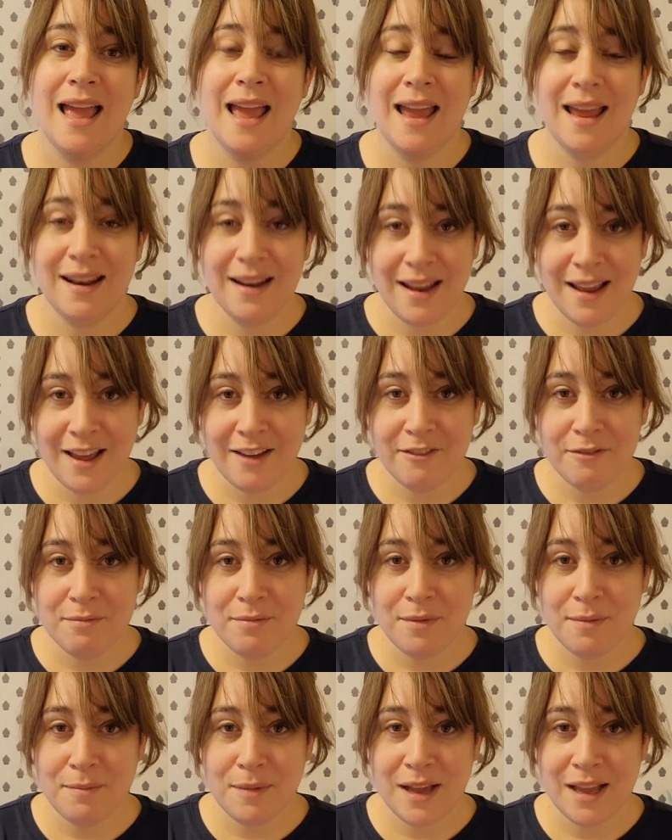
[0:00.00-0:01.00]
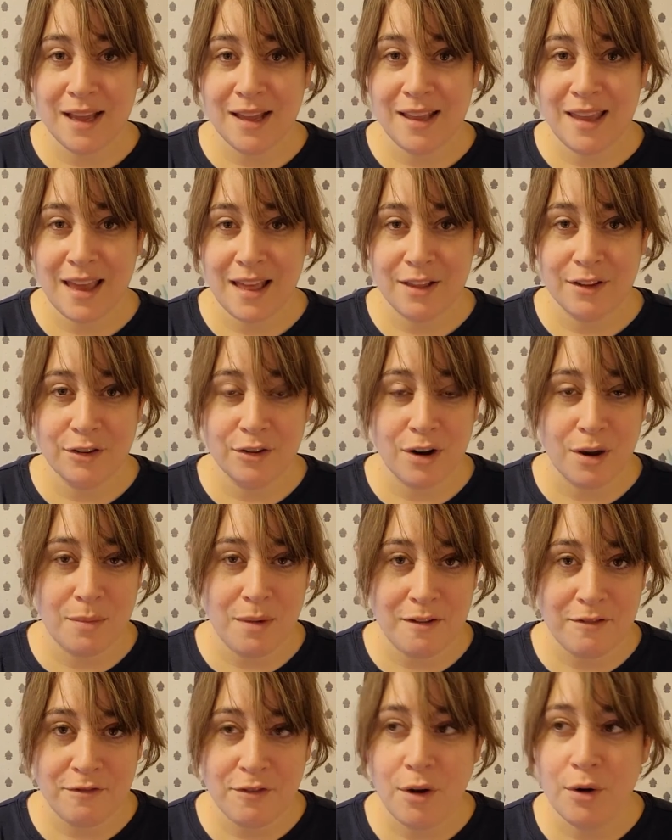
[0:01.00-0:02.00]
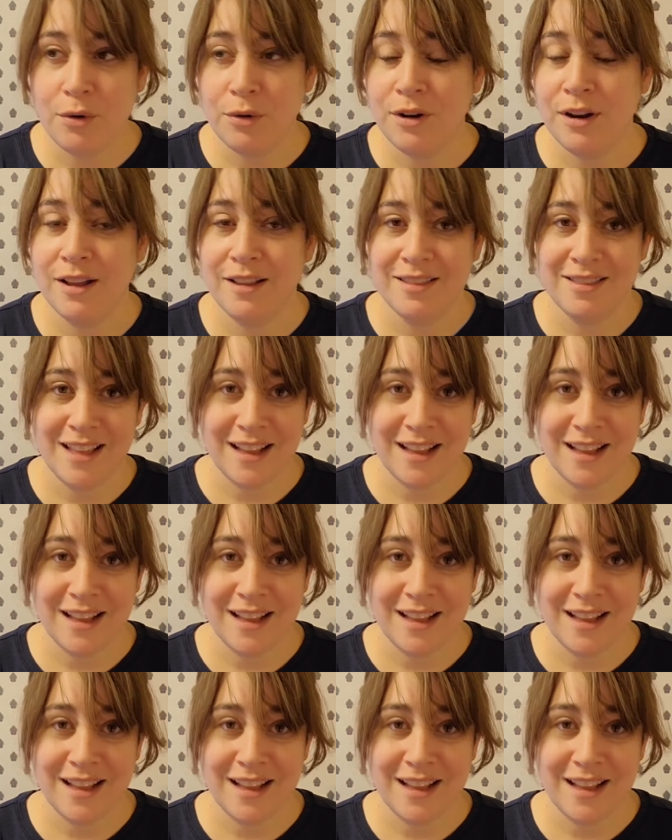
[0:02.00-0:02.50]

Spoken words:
And I have my calendar on my phone.